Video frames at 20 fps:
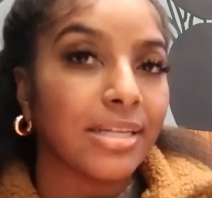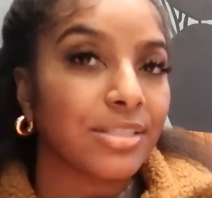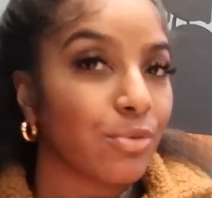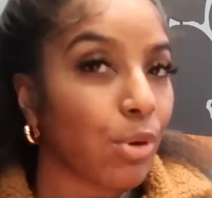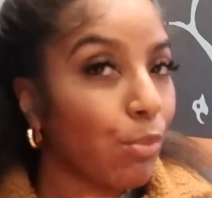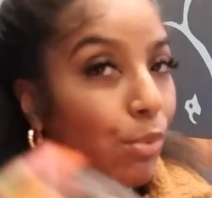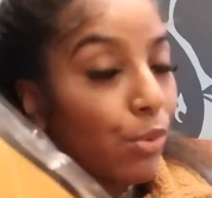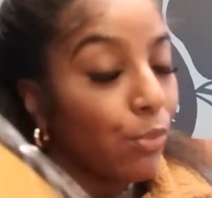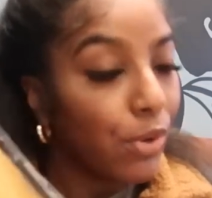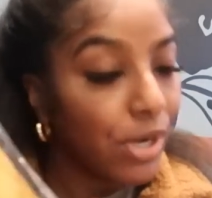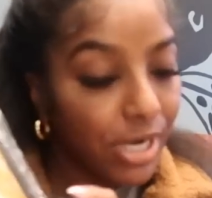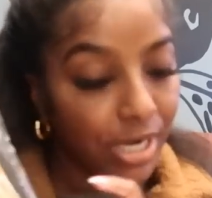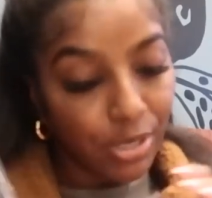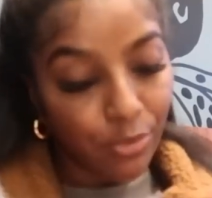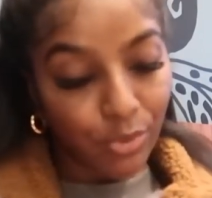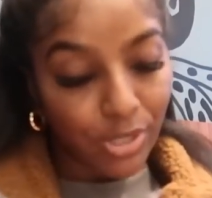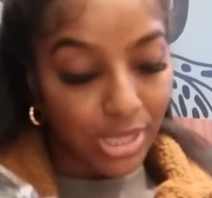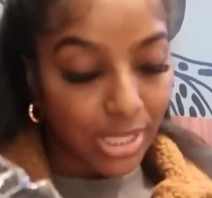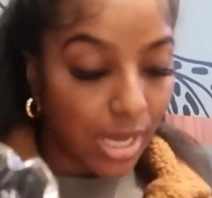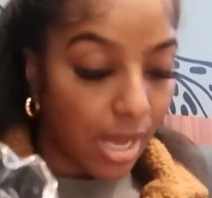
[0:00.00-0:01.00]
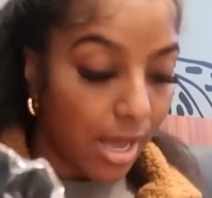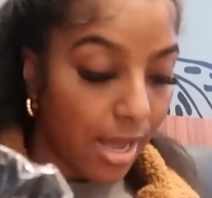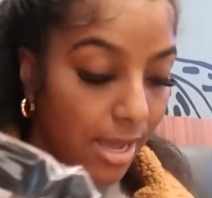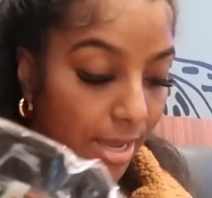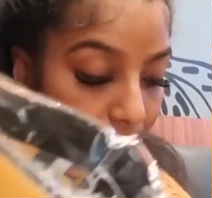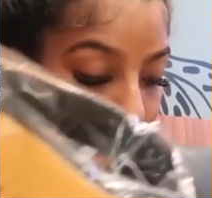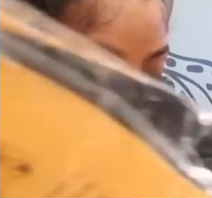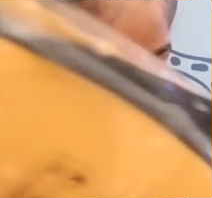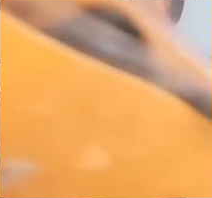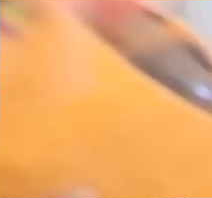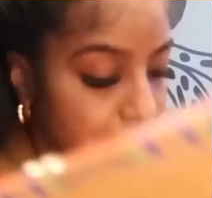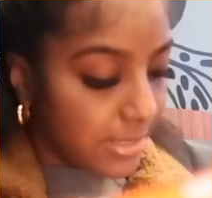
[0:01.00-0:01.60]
so how much do you guys?